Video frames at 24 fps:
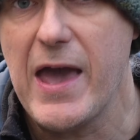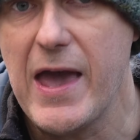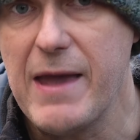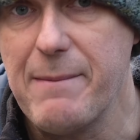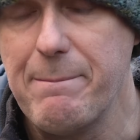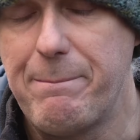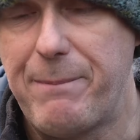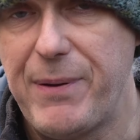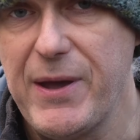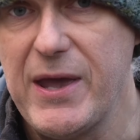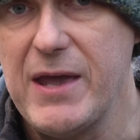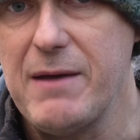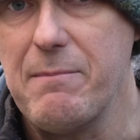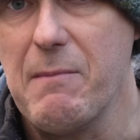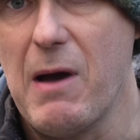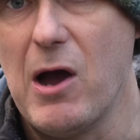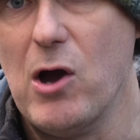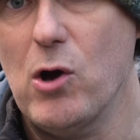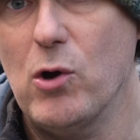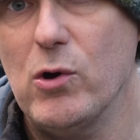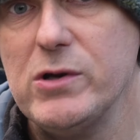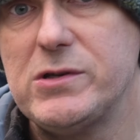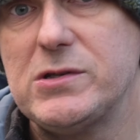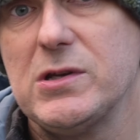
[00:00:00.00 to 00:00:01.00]
In P
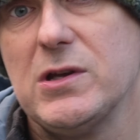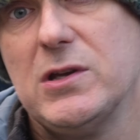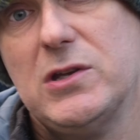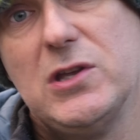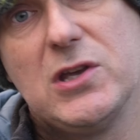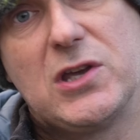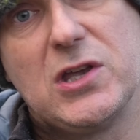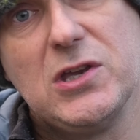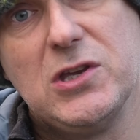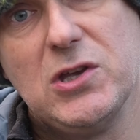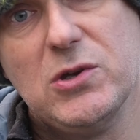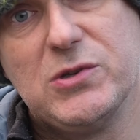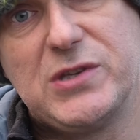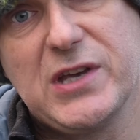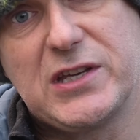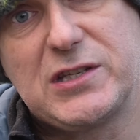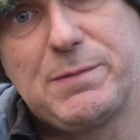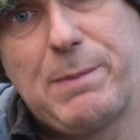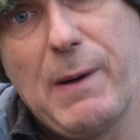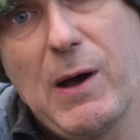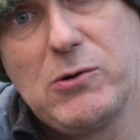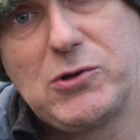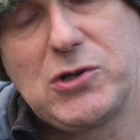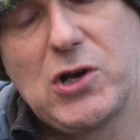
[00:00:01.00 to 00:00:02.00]
mode, you can use
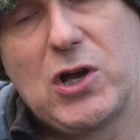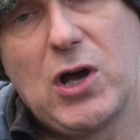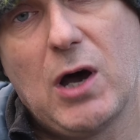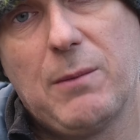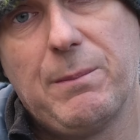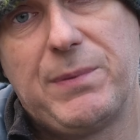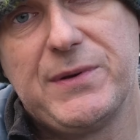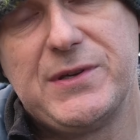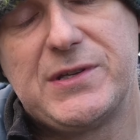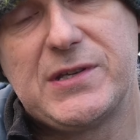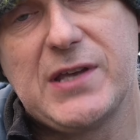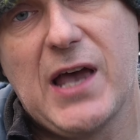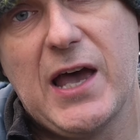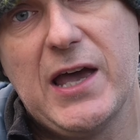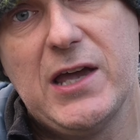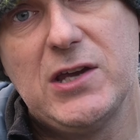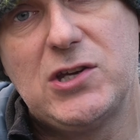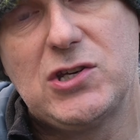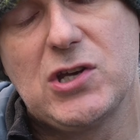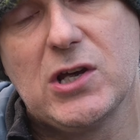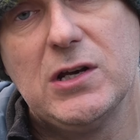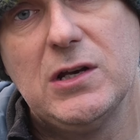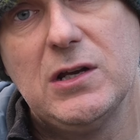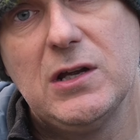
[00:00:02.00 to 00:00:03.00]
exposure
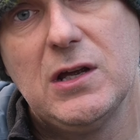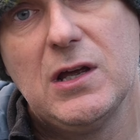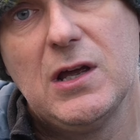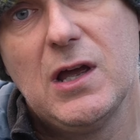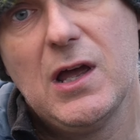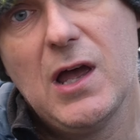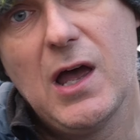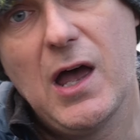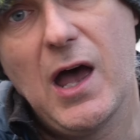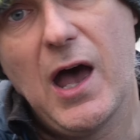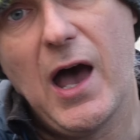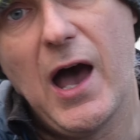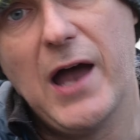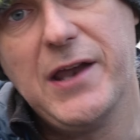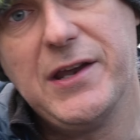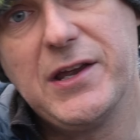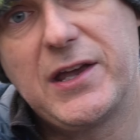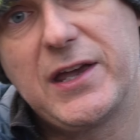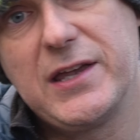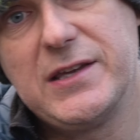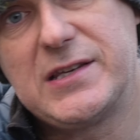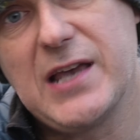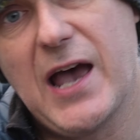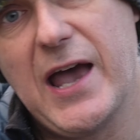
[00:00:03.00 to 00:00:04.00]
compensation, and
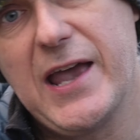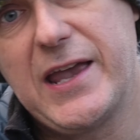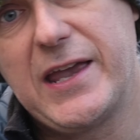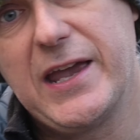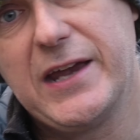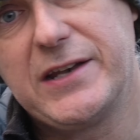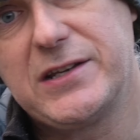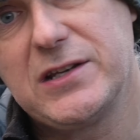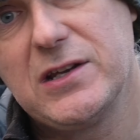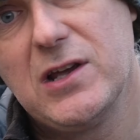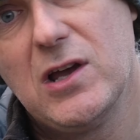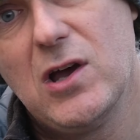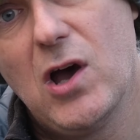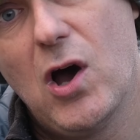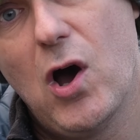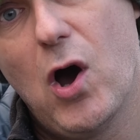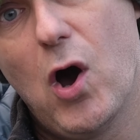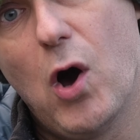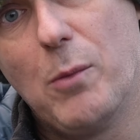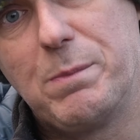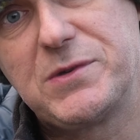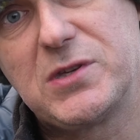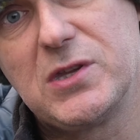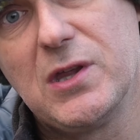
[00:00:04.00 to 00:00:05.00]
you can take it
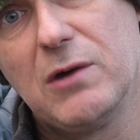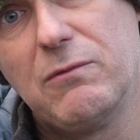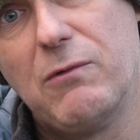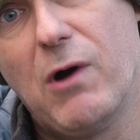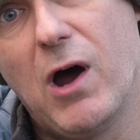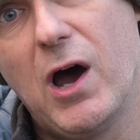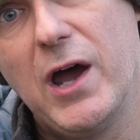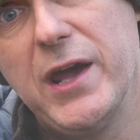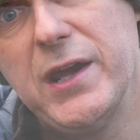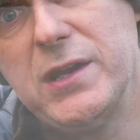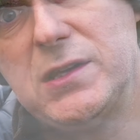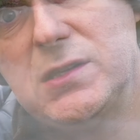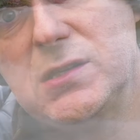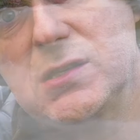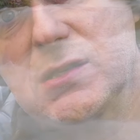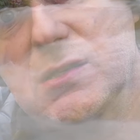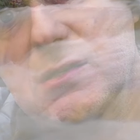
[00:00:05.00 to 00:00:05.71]
up to the right